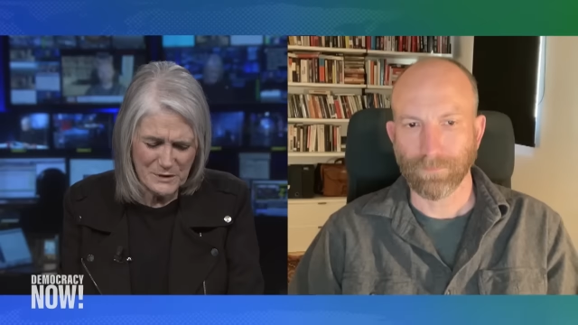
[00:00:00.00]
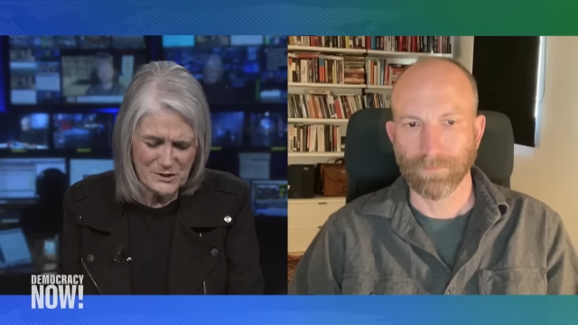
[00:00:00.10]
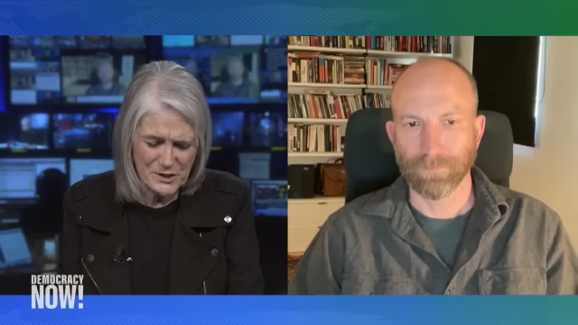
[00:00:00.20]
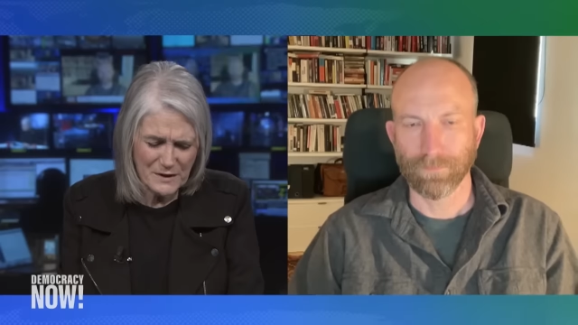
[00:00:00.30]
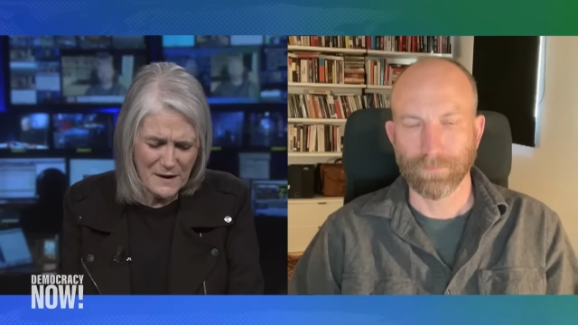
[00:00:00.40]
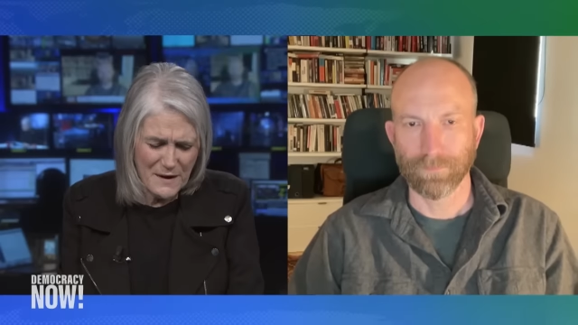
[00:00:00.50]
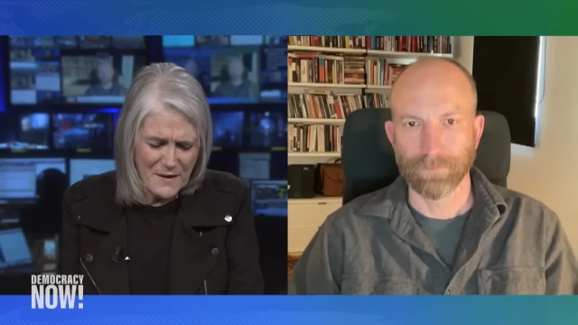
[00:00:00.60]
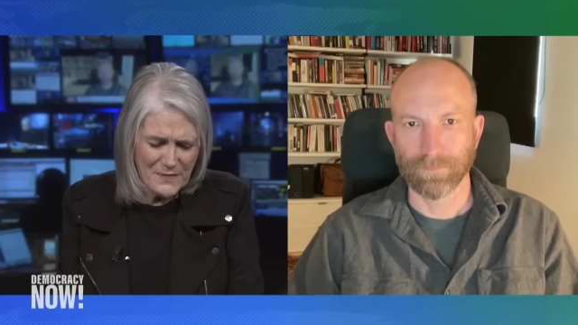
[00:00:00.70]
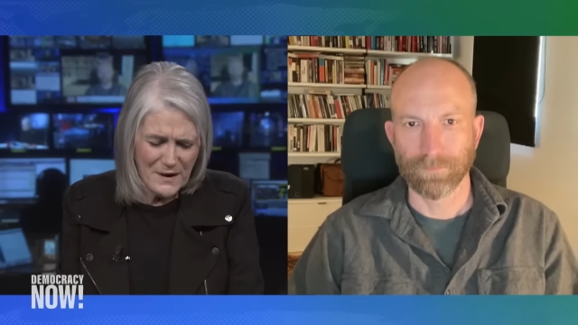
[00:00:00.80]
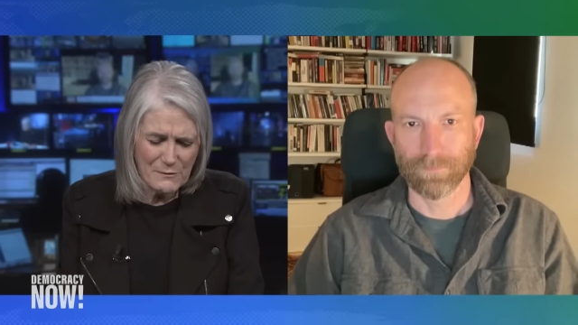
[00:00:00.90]
Speaker 1: mission
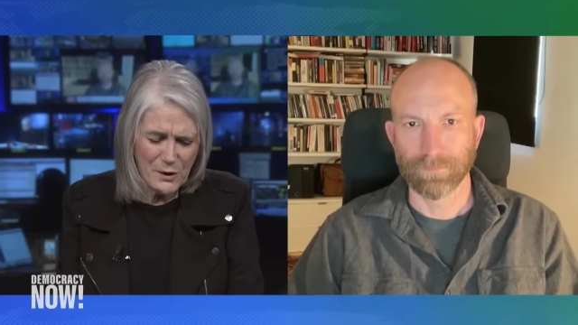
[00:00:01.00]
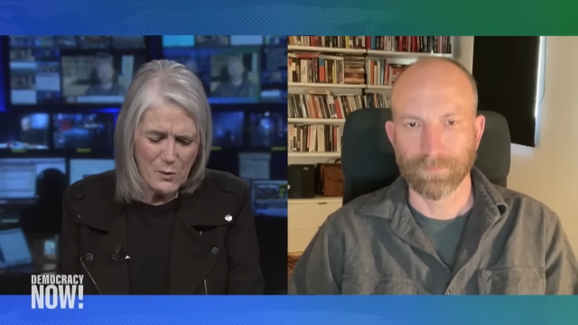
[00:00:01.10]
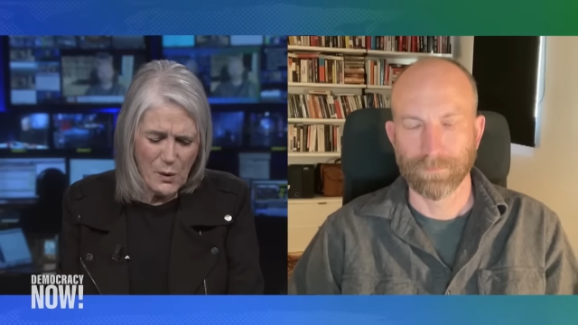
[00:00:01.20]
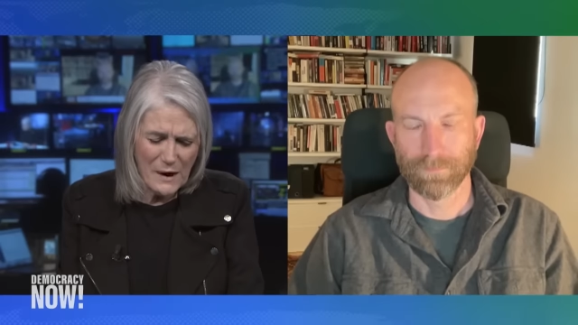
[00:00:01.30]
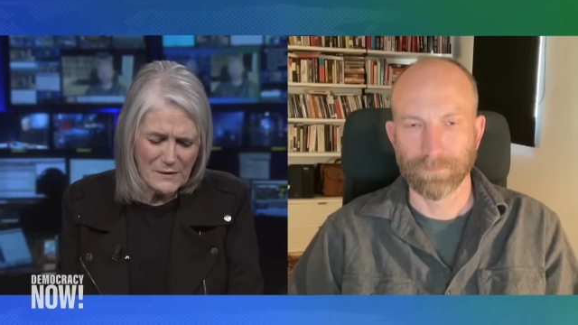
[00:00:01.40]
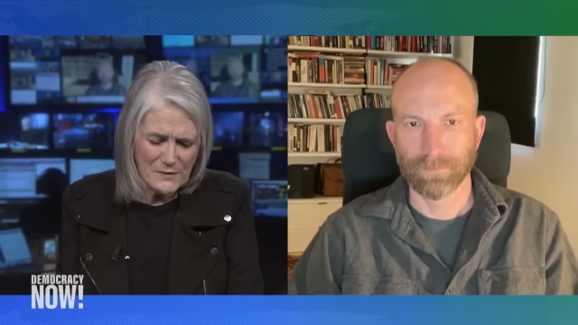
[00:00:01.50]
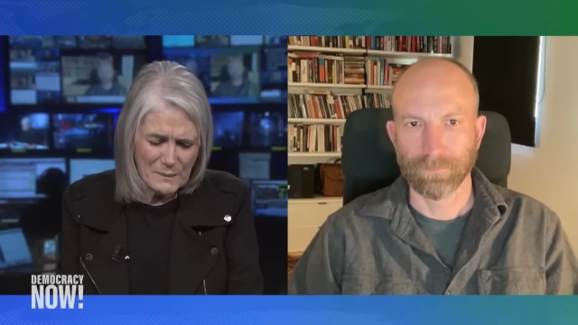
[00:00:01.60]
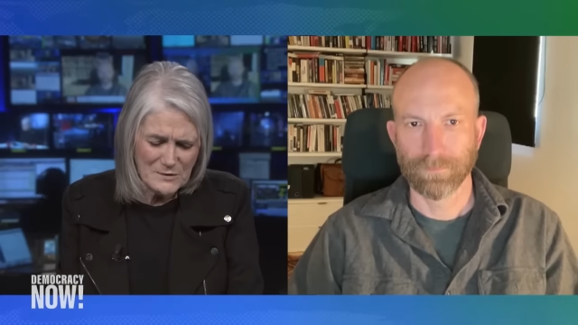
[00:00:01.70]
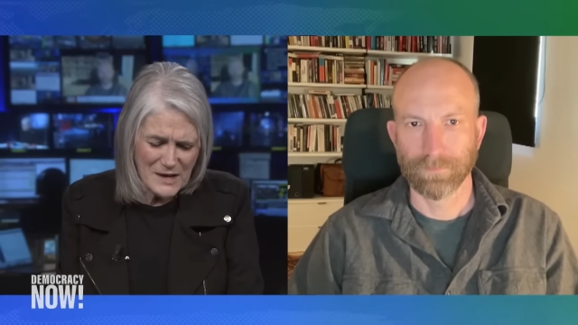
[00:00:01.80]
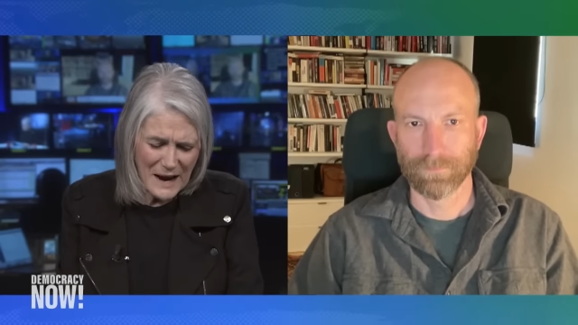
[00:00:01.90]
that required
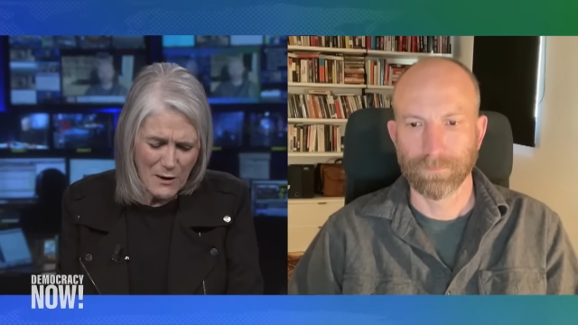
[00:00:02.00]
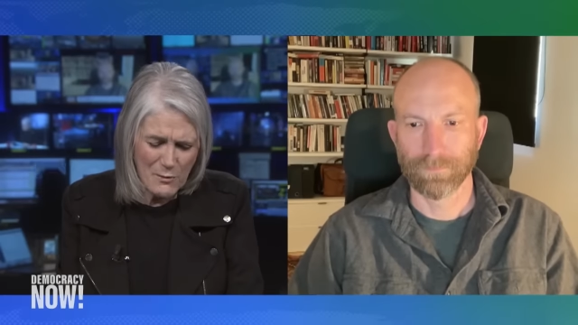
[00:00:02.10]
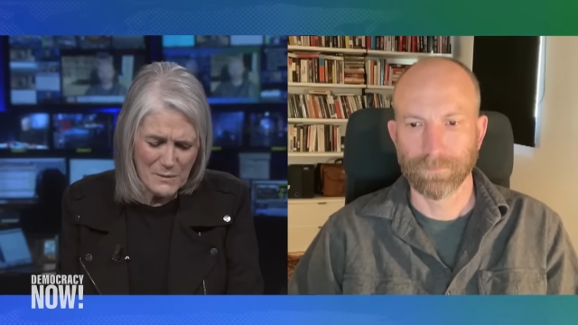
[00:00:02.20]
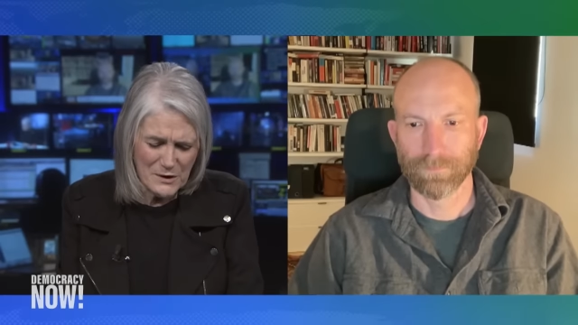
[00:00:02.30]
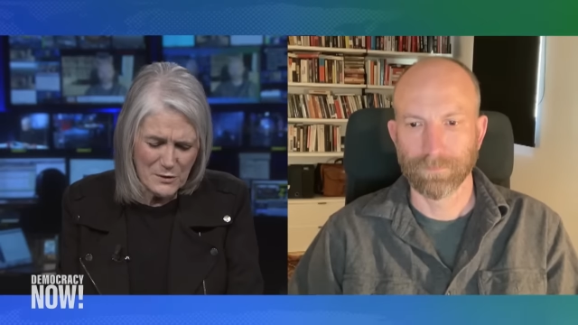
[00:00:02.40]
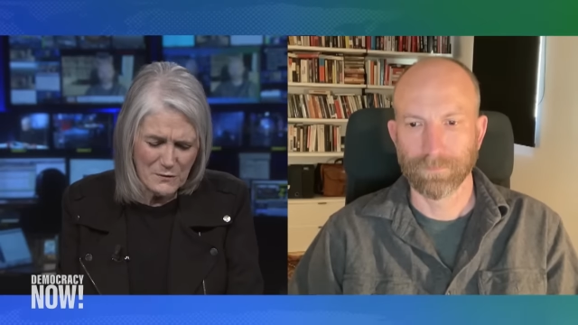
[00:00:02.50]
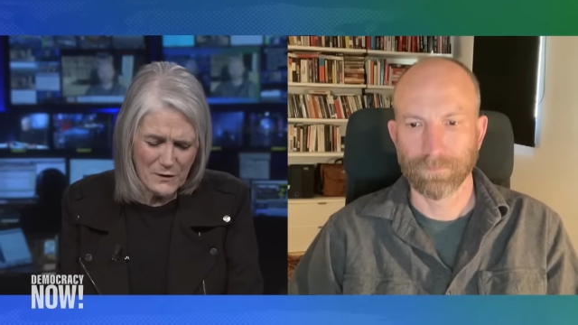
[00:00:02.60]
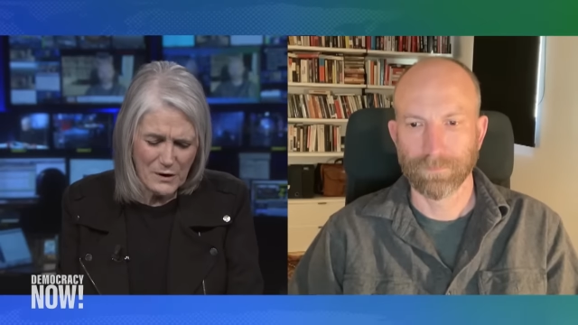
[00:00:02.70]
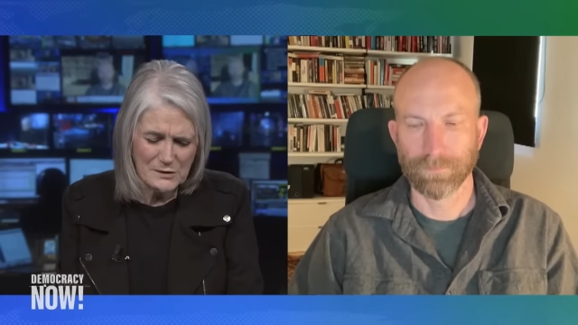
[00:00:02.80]
them to outmaneuver